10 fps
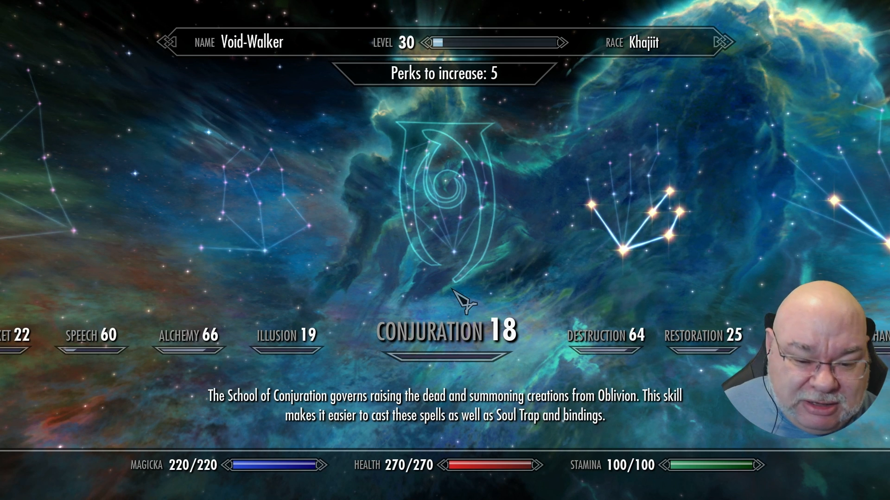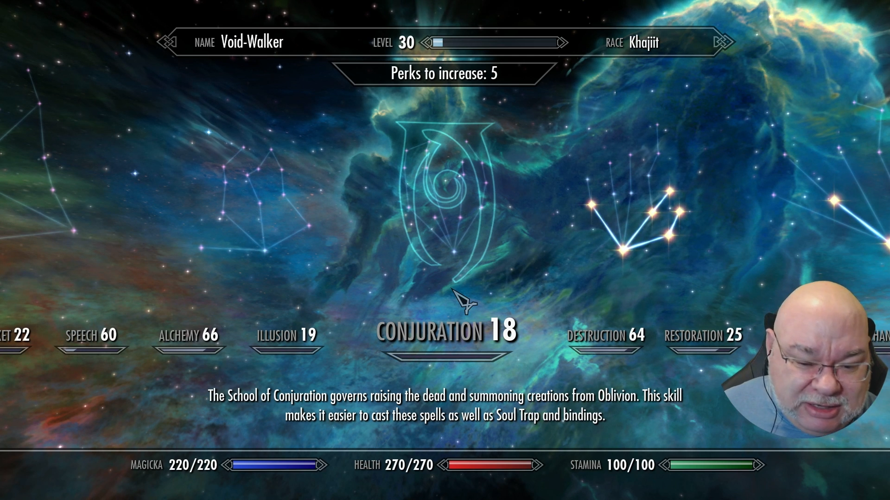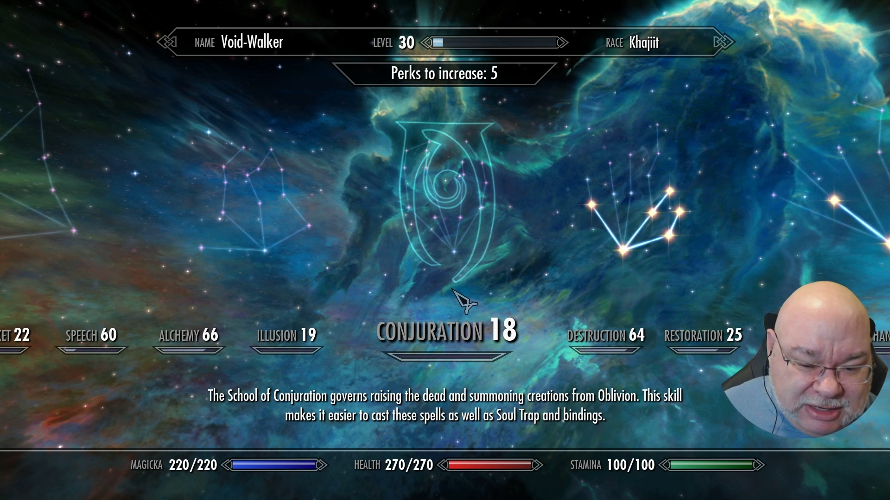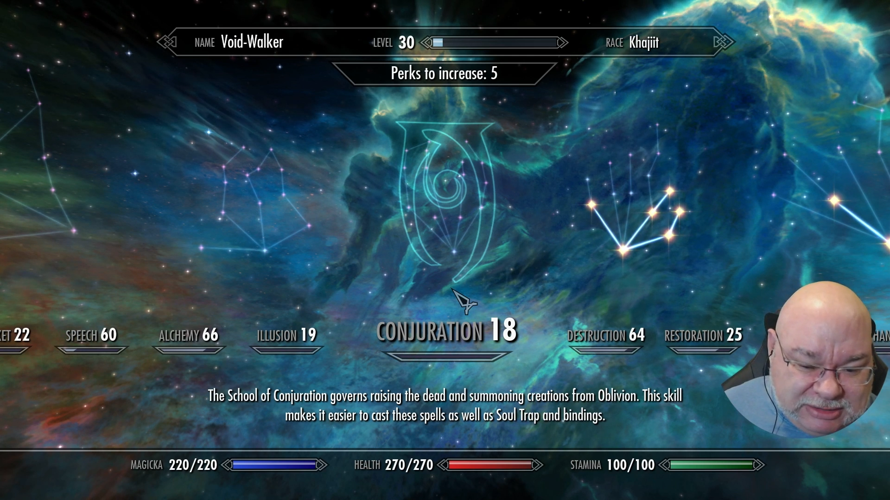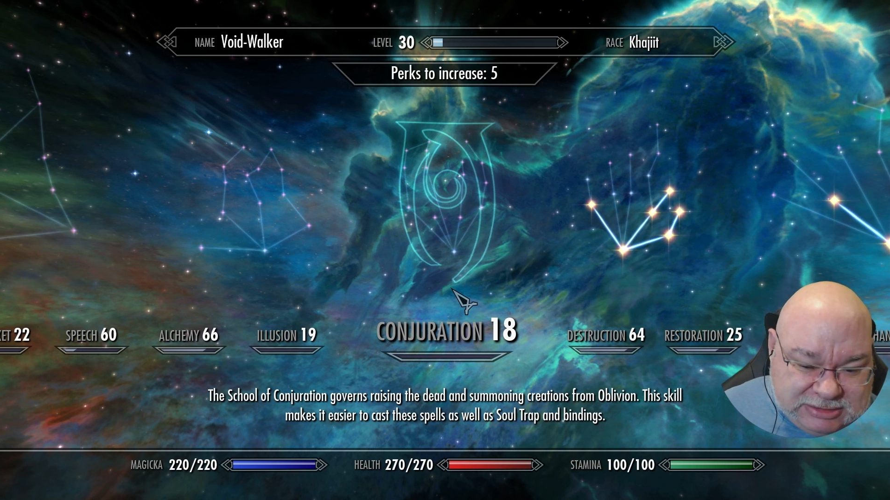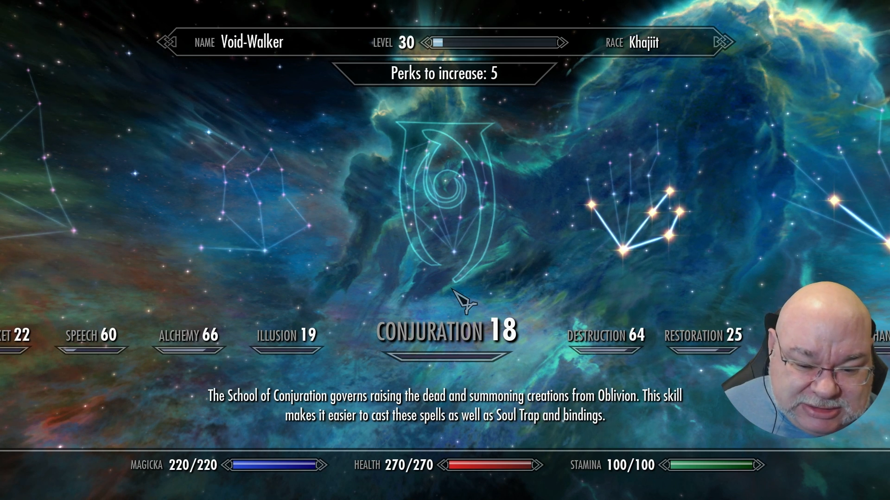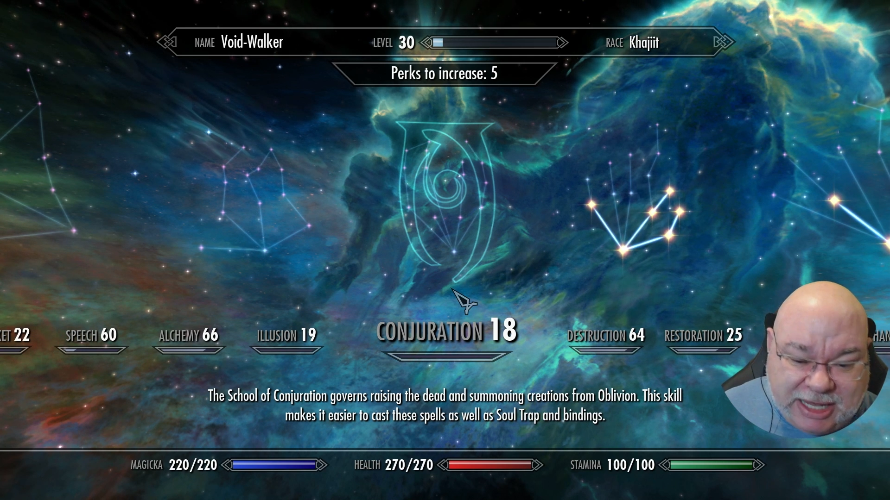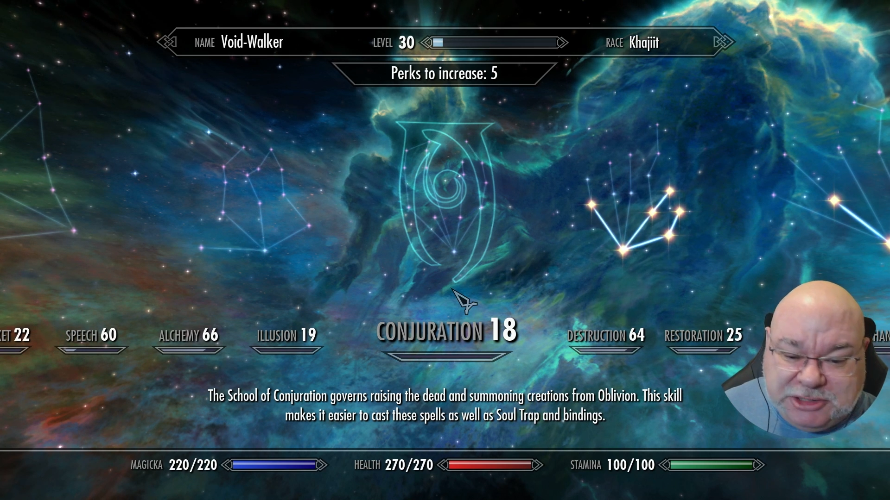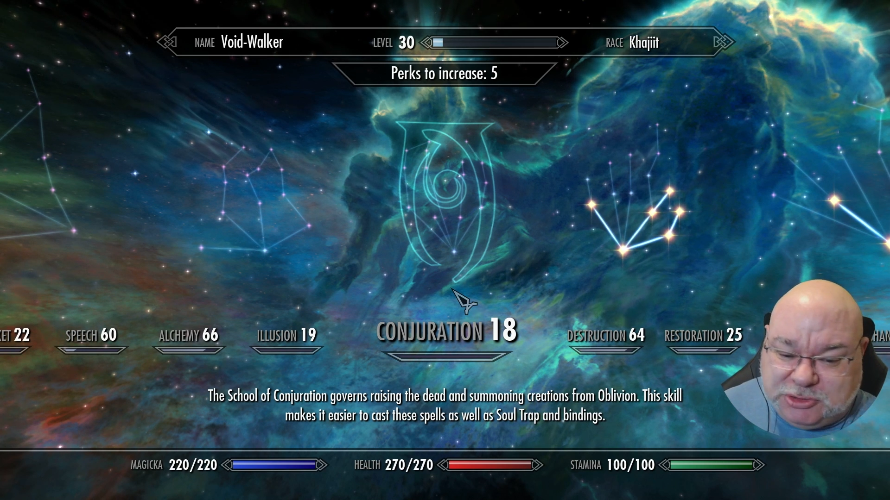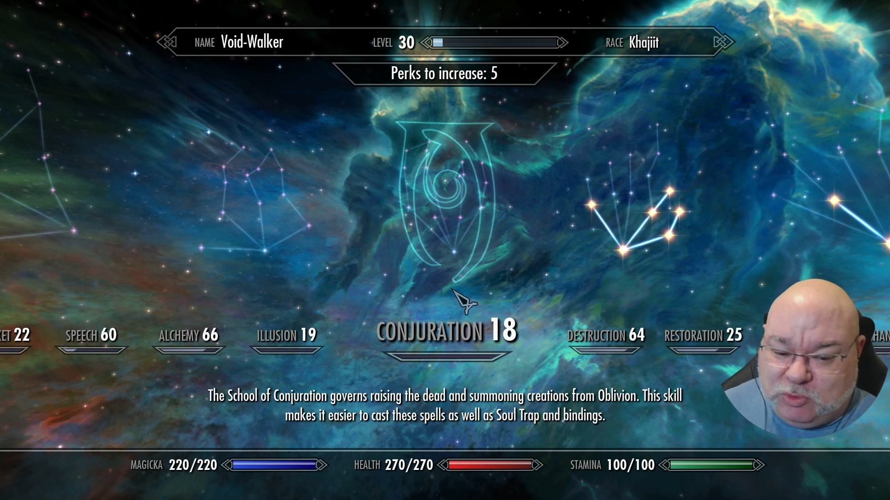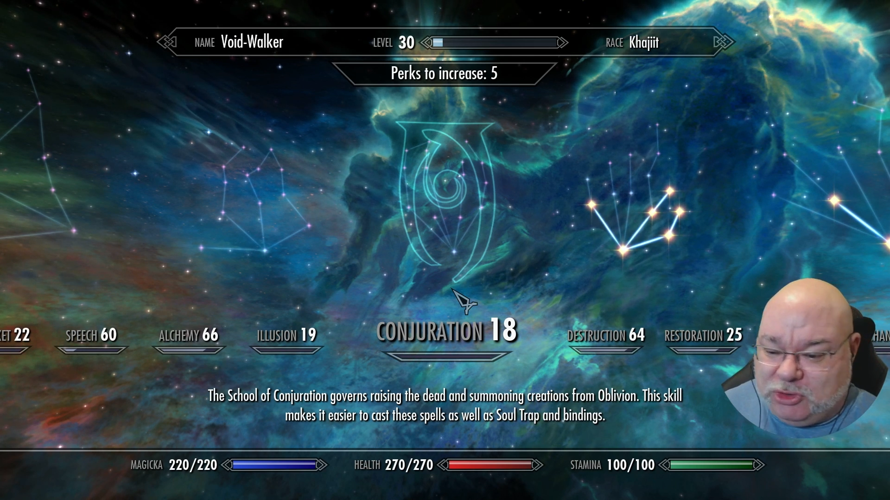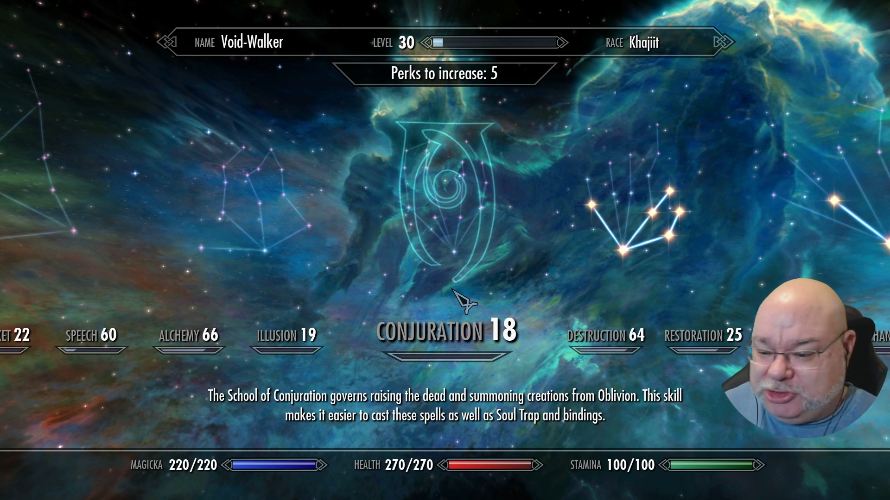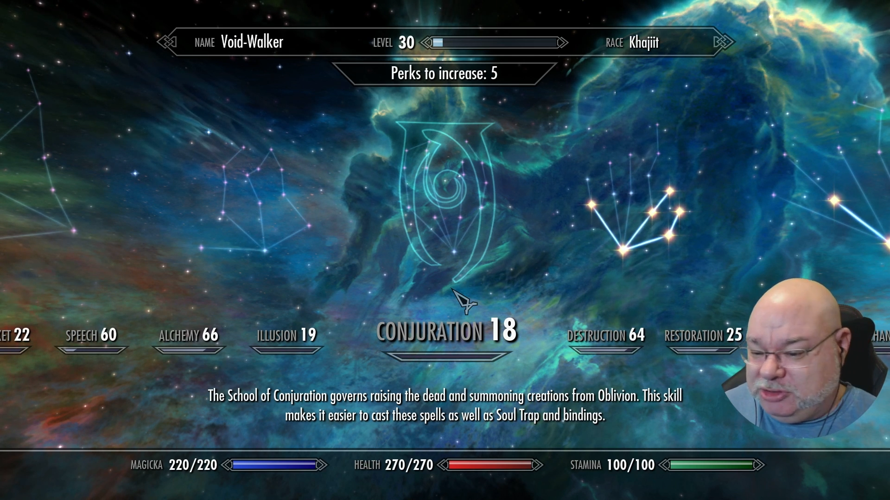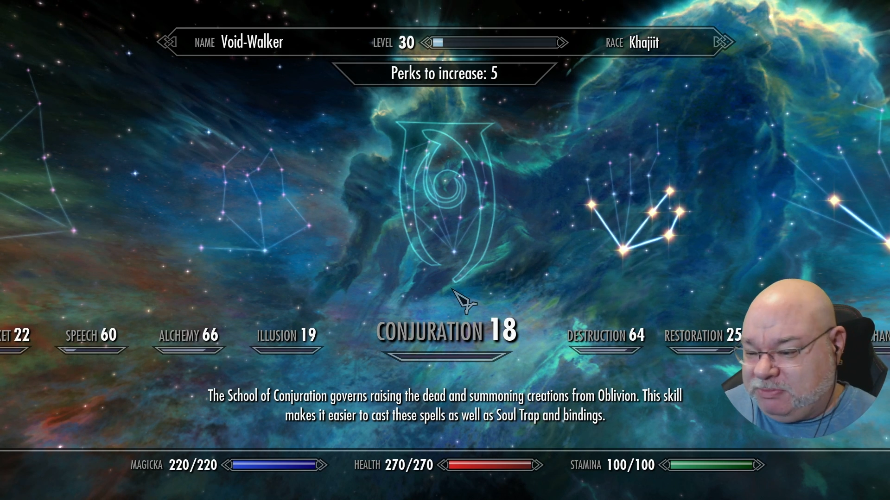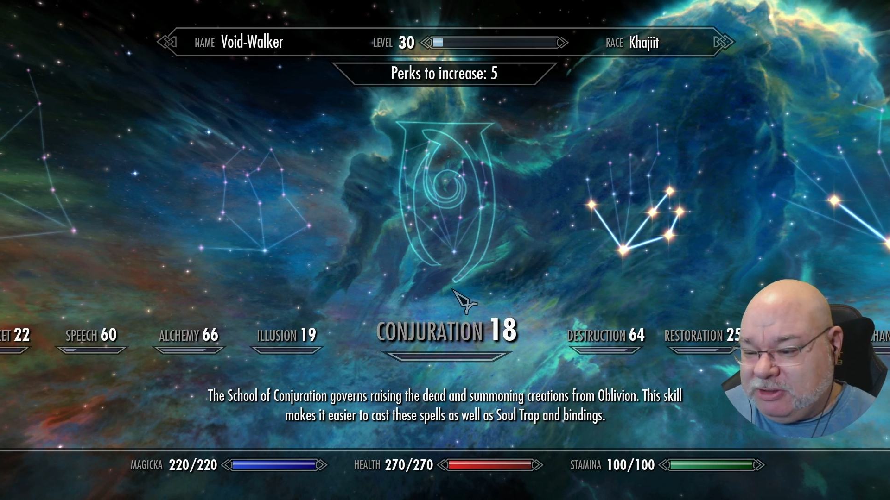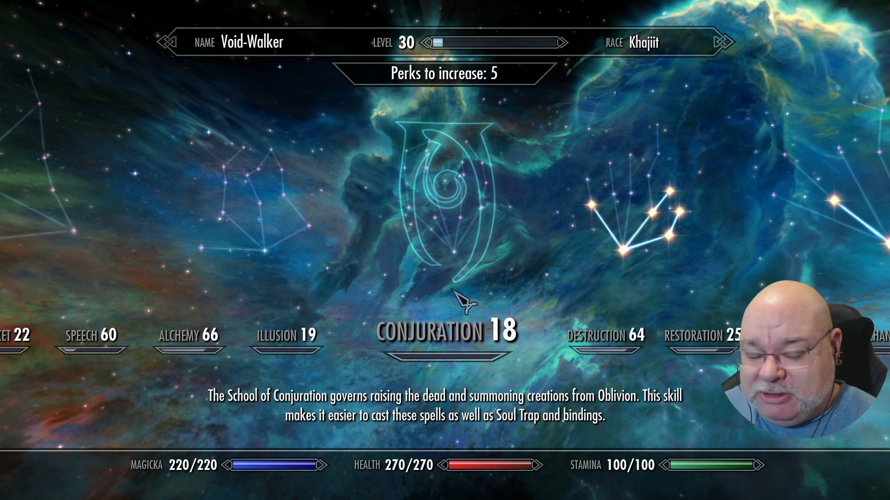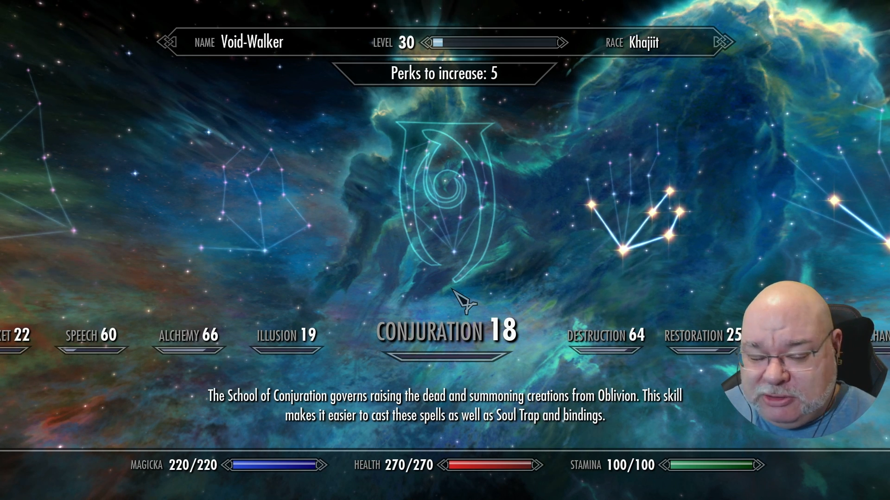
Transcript: Daedra worship,